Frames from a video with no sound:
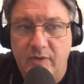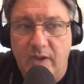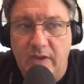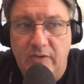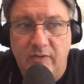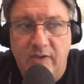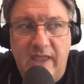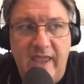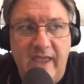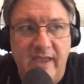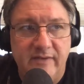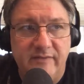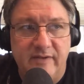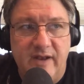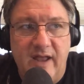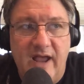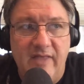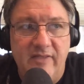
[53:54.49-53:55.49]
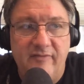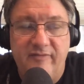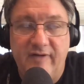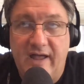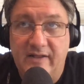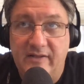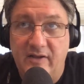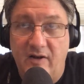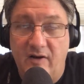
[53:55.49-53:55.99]
You can't deny the
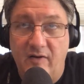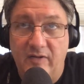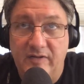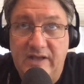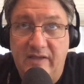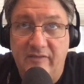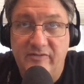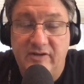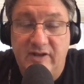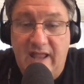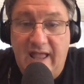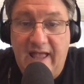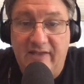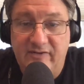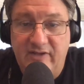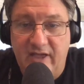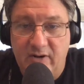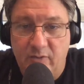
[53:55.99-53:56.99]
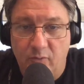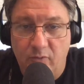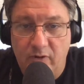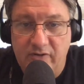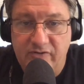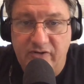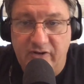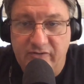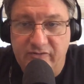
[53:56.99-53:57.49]
fact that Harley Davidson has had a
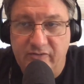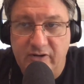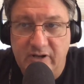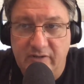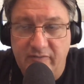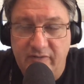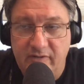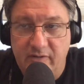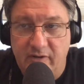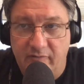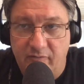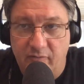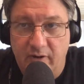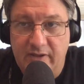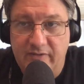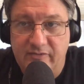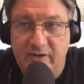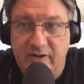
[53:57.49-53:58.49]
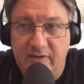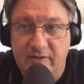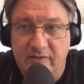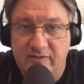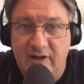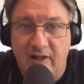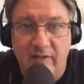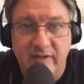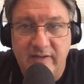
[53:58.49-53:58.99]
rich history of racing.
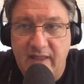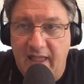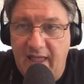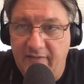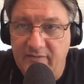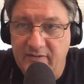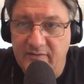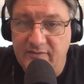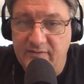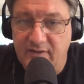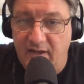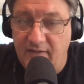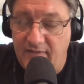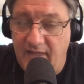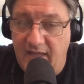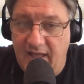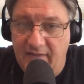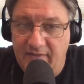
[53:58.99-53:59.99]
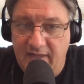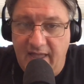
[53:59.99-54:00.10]
It's not like they haven't done that.